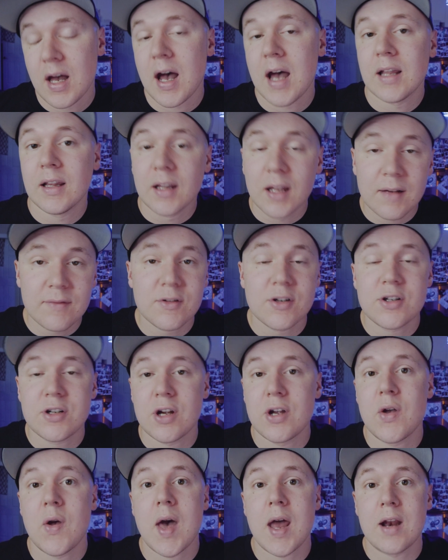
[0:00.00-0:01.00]
I'd love to
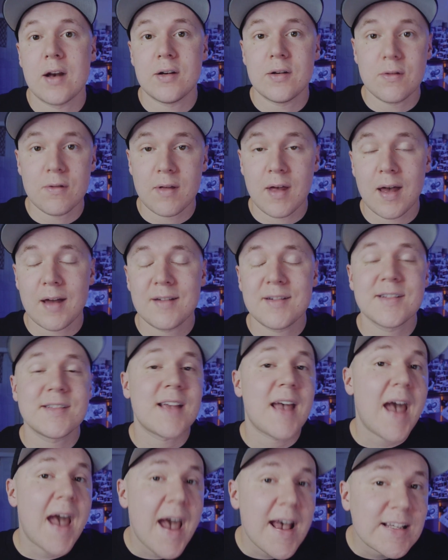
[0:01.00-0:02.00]
show you how to do that.
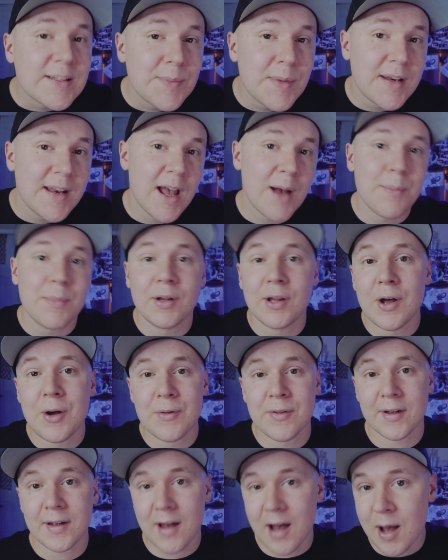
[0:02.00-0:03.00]
Just ask me down below
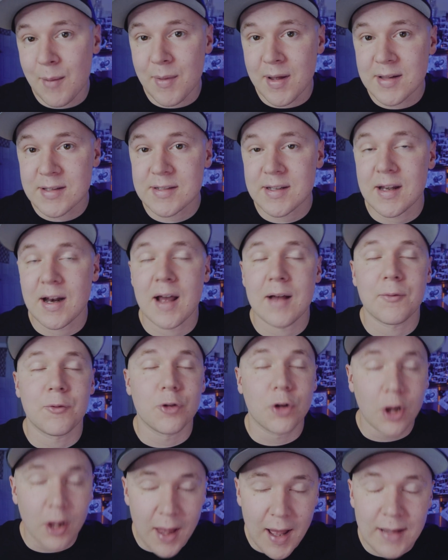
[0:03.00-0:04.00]
in the comments and I
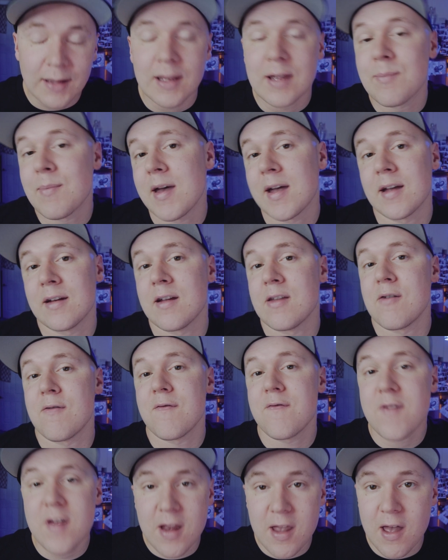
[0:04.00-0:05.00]
will gladly make another
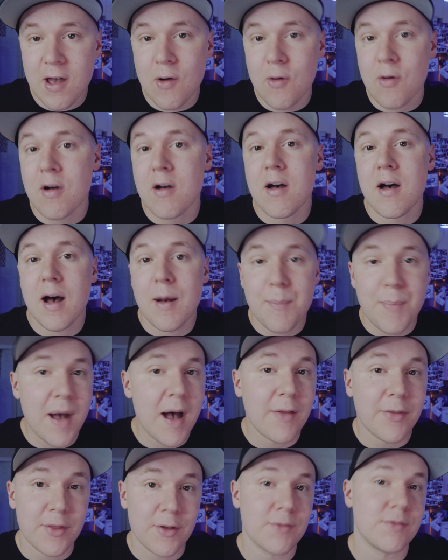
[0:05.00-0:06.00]
video
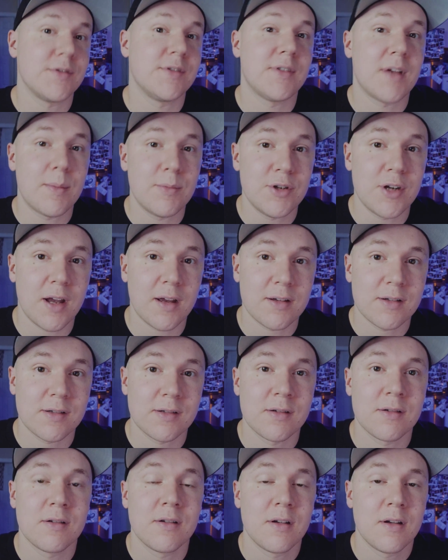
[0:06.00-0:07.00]
about those
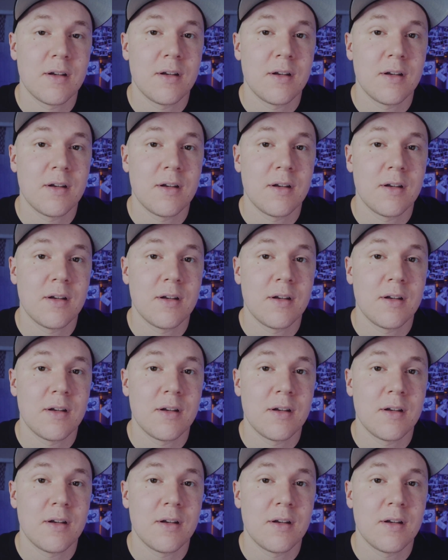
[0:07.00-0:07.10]
subjects.